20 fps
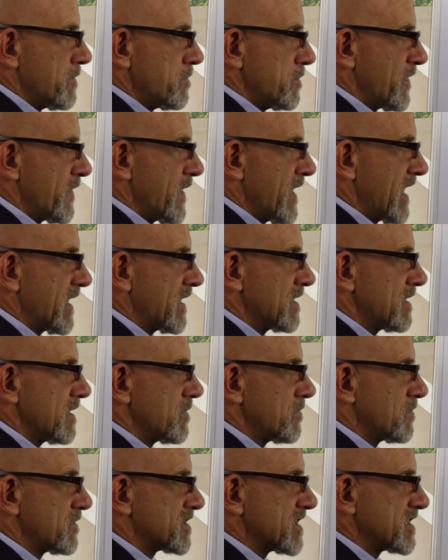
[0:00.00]
But
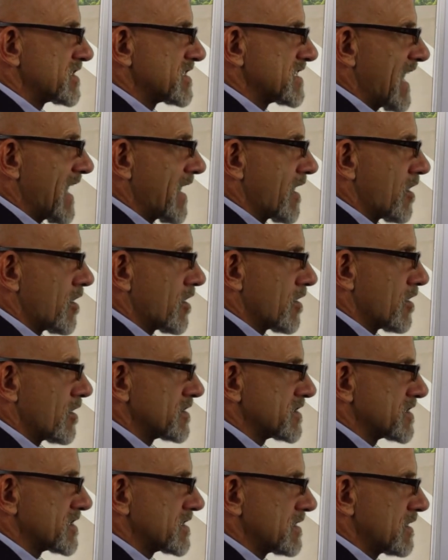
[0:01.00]
then since that
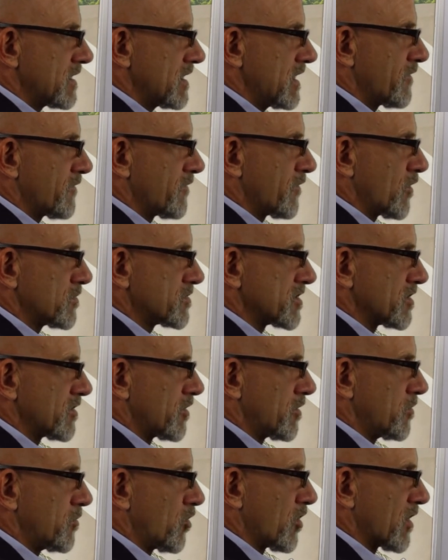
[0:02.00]
hurts, it forms a
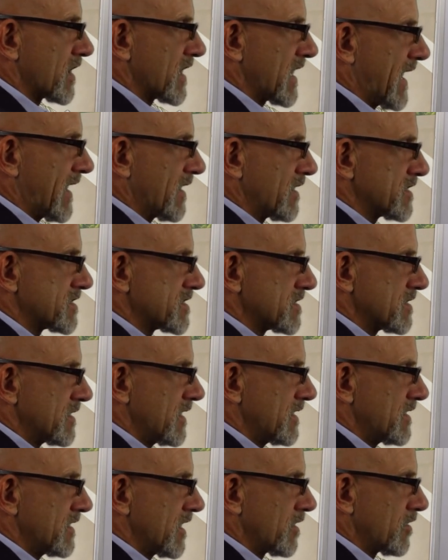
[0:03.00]
little more callus
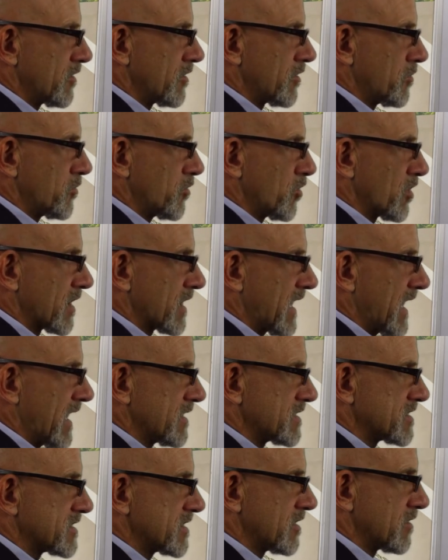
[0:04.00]
and then a little more
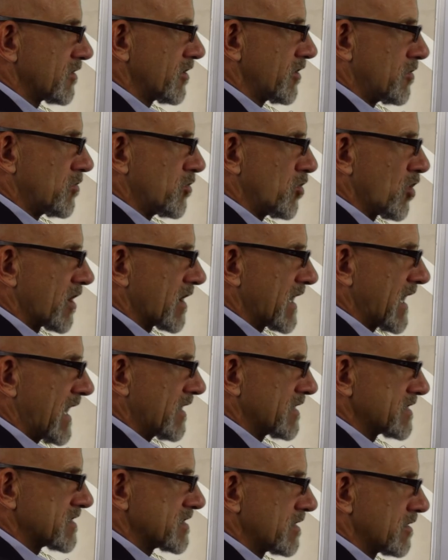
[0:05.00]
callus and a little more
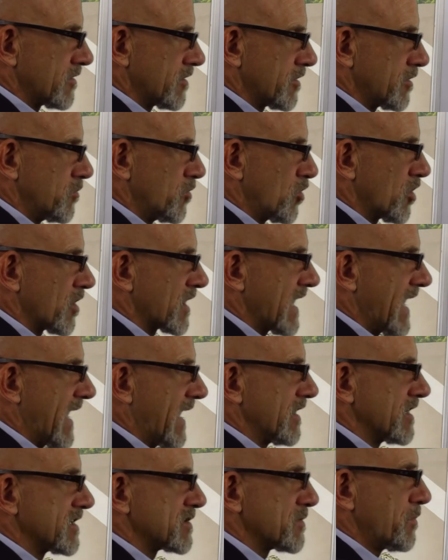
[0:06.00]
callus and a little more
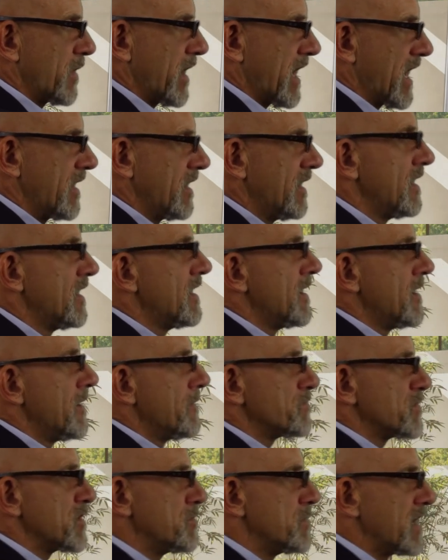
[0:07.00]
callus. But
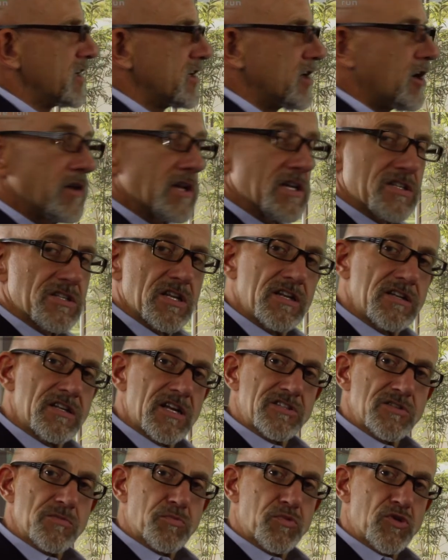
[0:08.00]
you may notice that it
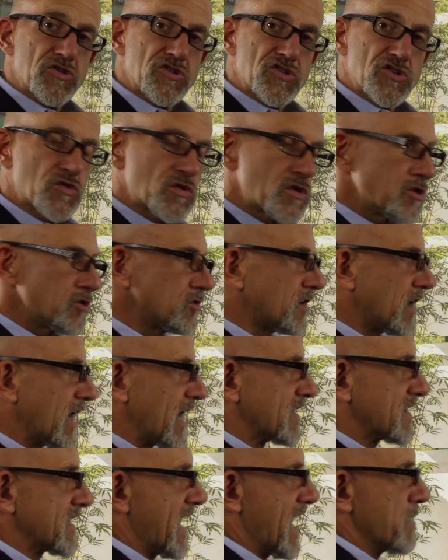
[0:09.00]
doesn't protrude
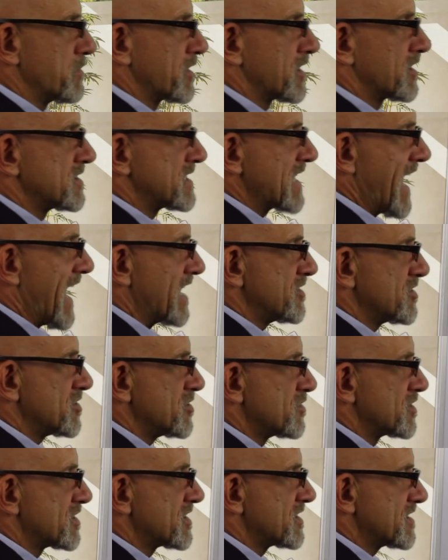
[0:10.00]
like that because as
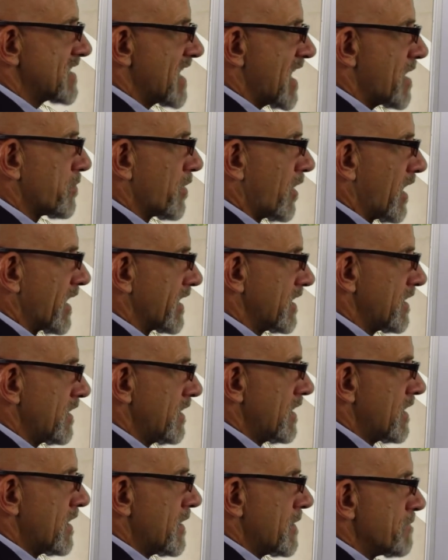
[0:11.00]
you step on it,
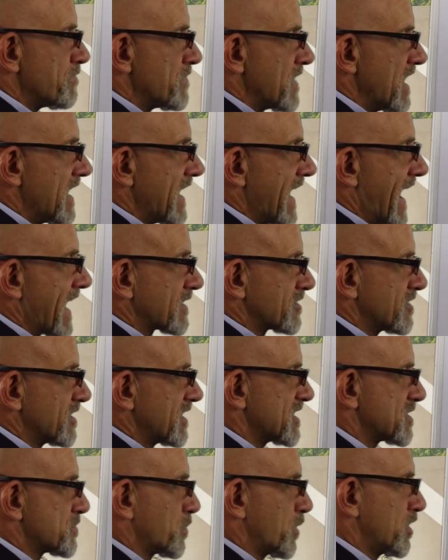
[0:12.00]
it actually
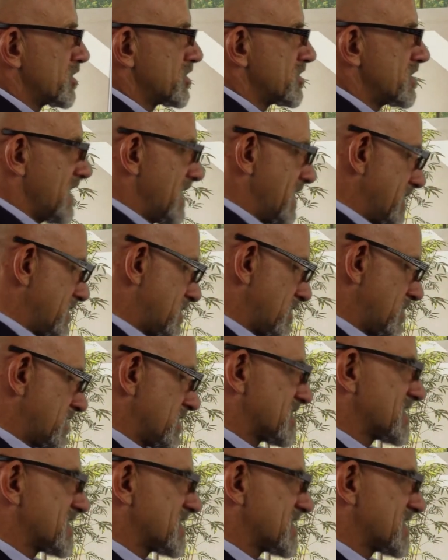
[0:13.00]
gets pushed into the